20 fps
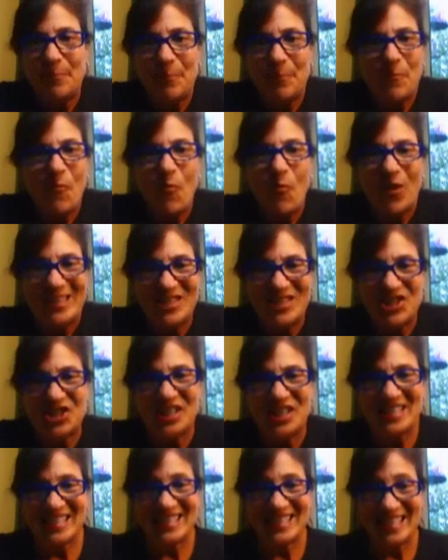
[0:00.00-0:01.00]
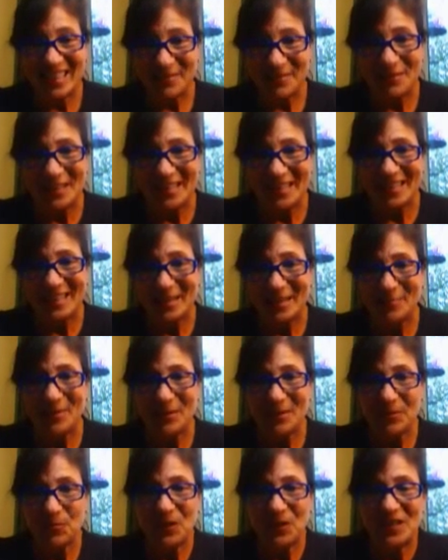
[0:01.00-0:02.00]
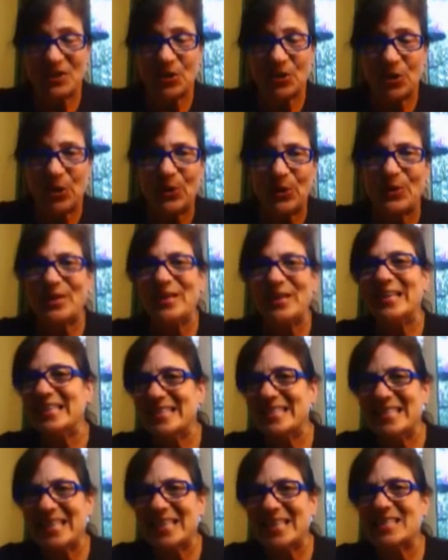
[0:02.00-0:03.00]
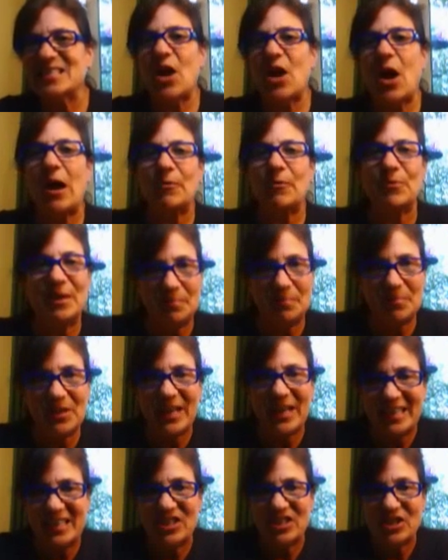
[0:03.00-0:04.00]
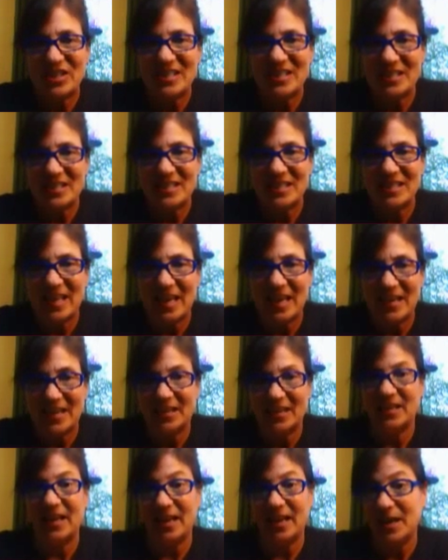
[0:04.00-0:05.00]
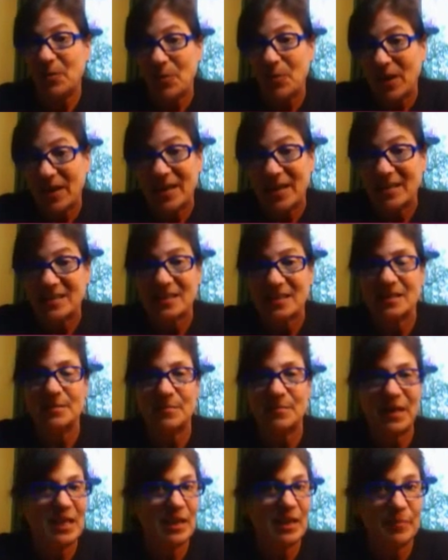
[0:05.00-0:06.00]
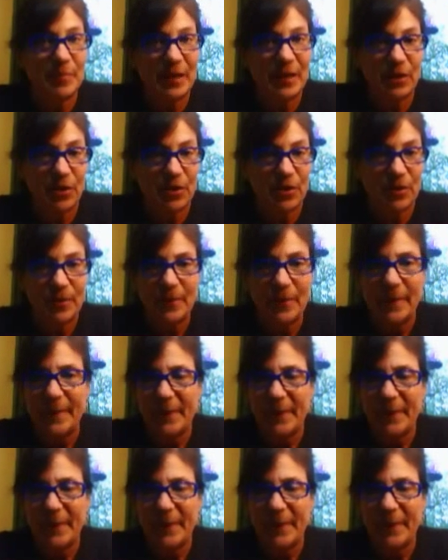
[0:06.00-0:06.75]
What she's giving him in return does not replenish his estate in any way. It doesn't make it bigger.